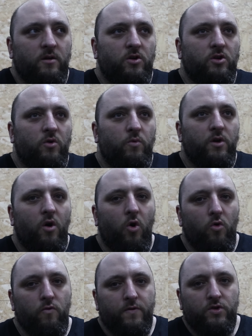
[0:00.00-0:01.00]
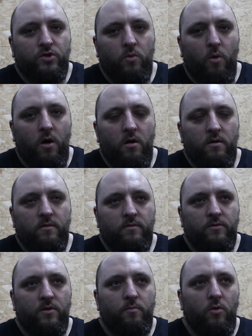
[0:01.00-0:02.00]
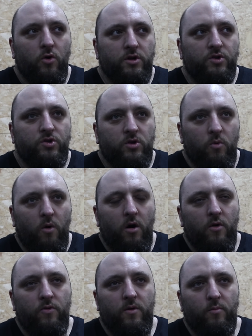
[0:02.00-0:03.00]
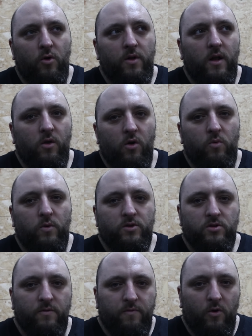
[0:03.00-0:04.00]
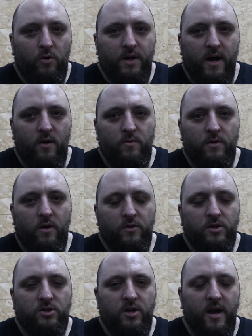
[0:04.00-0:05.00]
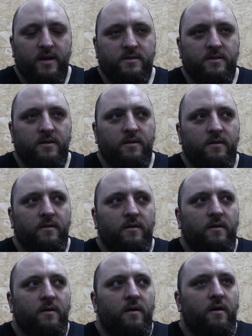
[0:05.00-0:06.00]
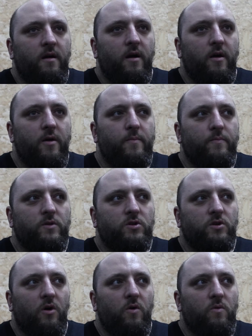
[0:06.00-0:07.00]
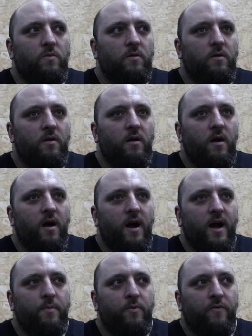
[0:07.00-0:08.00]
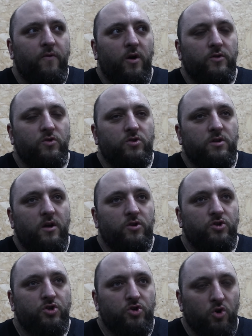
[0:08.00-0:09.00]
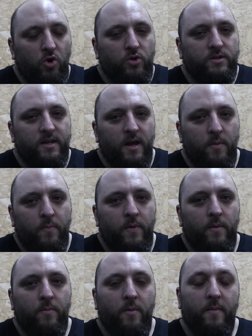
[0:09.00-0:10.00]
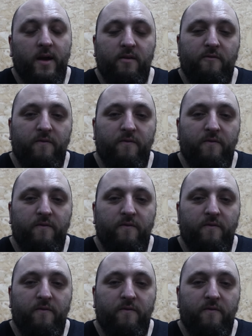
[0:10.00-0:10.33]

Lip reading: You don't want to over squat. The more you squat, the more that log wants to fall down on your chest. So I prefer just a short dip, but make it